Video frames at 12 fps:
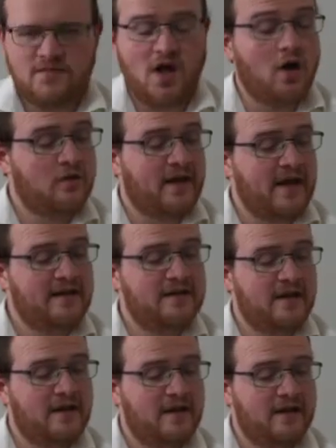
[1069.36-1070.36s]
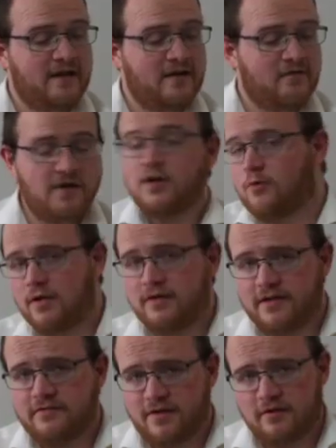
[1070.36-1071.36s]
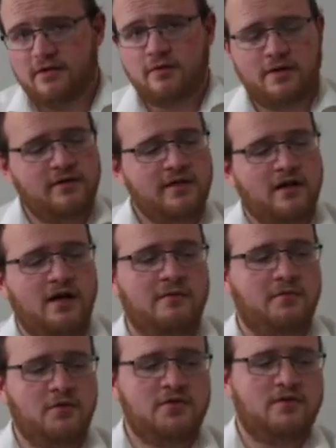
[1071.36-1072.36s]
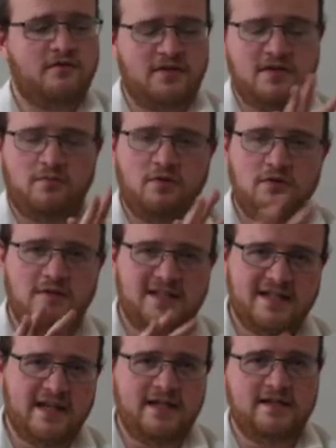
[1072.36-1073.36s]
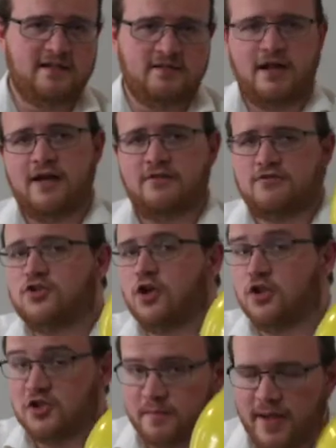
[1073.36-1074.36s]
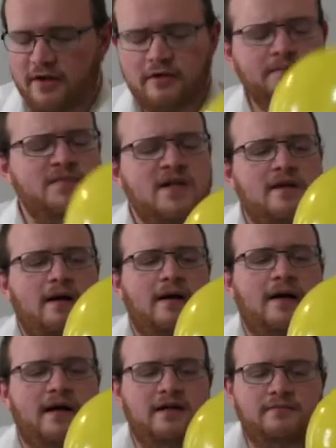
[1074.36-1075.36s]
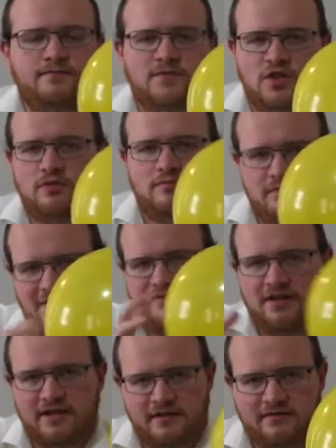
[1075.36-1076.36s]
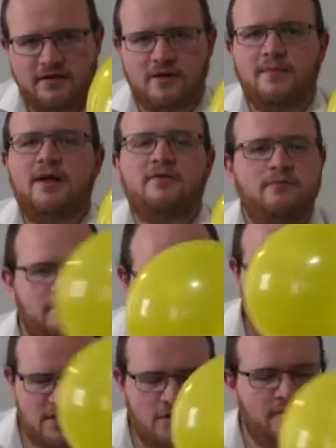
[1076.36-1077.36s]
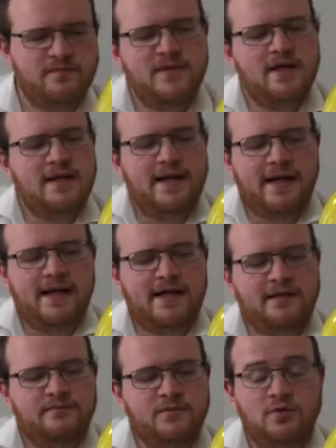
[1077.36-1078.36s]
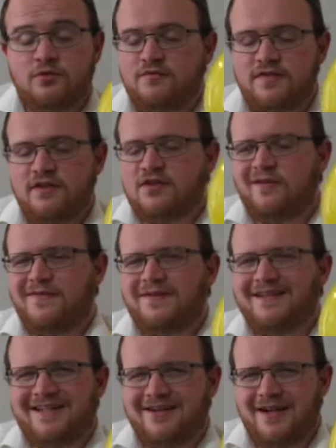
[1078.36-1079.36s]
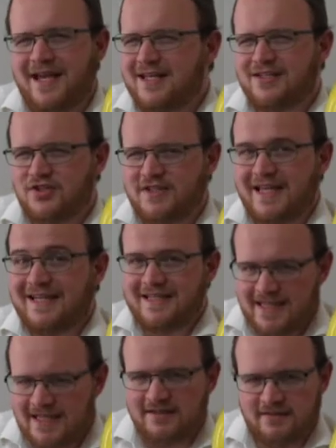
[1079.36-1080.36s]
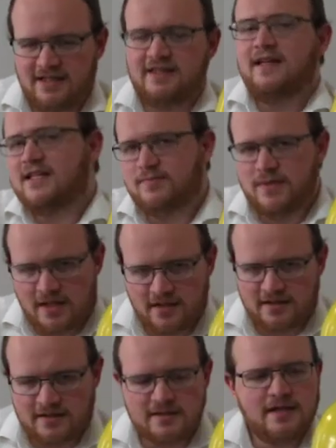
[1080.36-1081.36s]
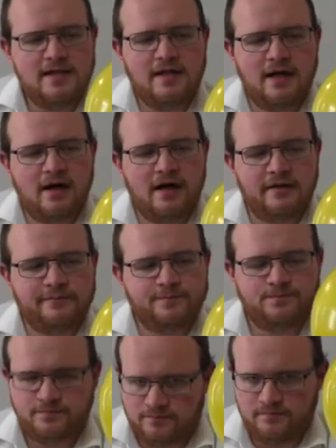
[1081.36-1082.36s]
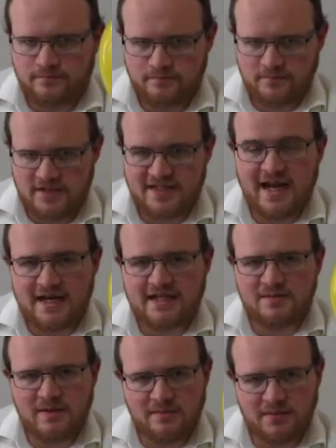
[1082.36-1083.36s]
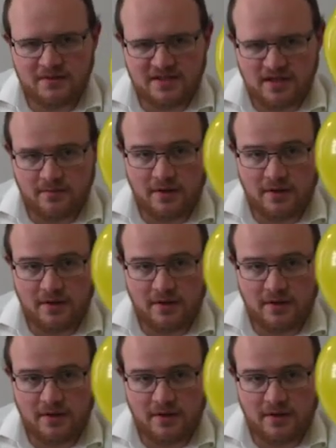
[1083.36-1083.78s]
All right, and very quickly, fairly quickly, also if the balloon is tight, it gathers charge better. So inflated a fair amount. This is good. You'll start feeling your head starts getting tingly, and that's because static is being built up